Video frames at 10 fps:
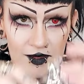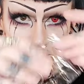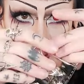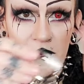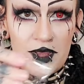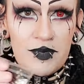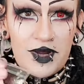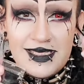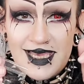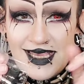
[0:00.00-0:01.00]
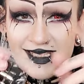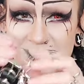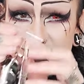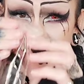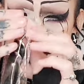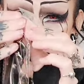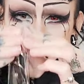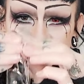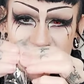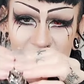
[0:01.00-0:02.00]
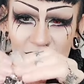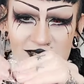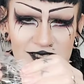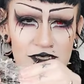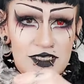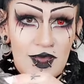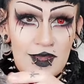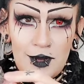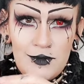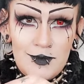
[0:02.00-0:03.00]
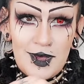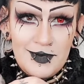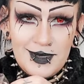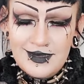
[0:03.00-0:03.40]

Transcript: I put the price here so you can see how much this costs, because I don't remember.